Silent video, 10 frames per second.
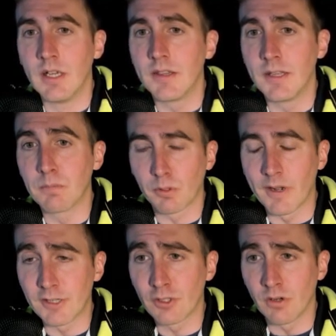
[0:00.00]
Then
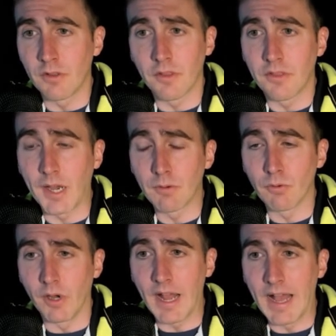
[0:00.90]
pressure on the
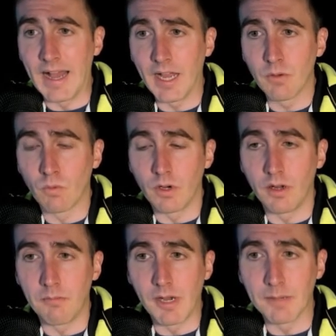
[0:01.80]
thyroid. I
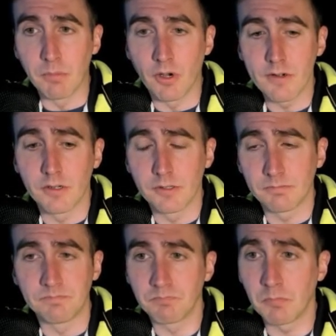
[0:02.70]
want my
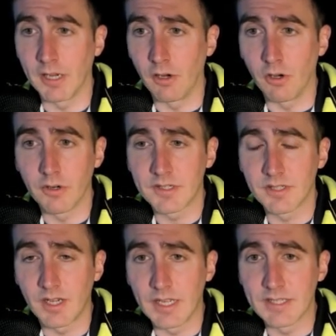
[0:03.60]
partner, my
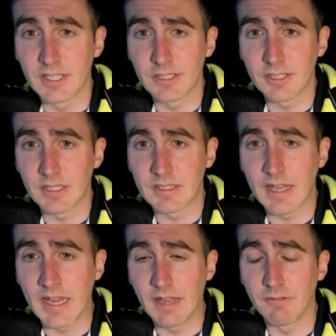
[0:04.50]
RSI assistant,
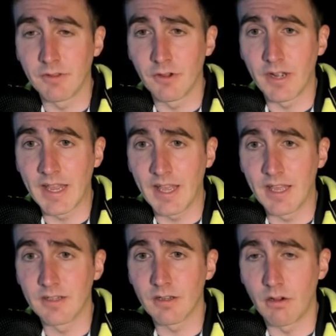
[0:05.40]
having their
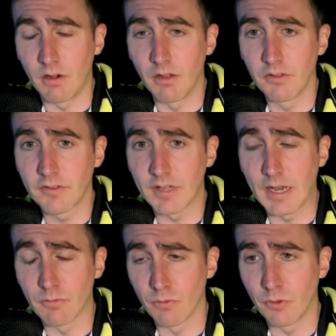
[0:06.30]
hand on the
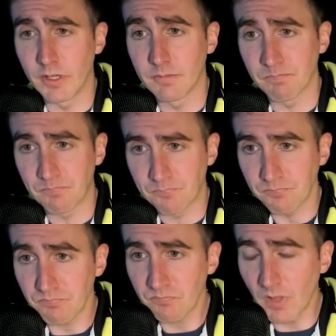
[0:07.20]
thyroid,
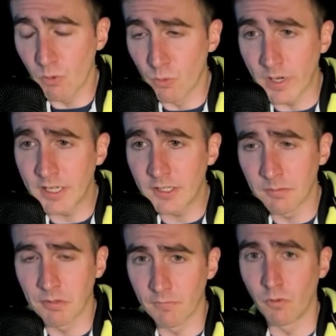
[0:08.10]
ready to
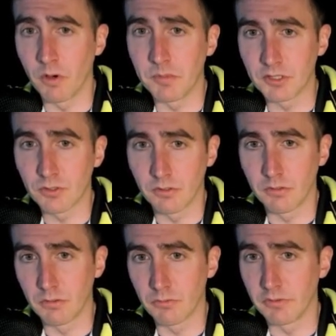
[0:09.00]
perform
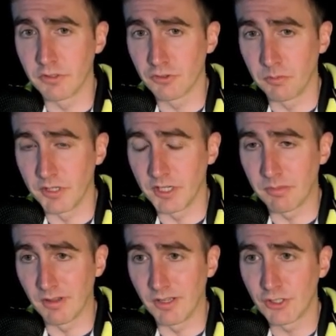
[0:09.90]
external laryngeal
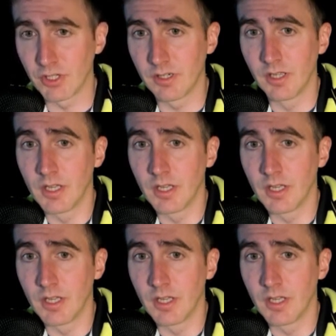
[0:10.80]
manipulation.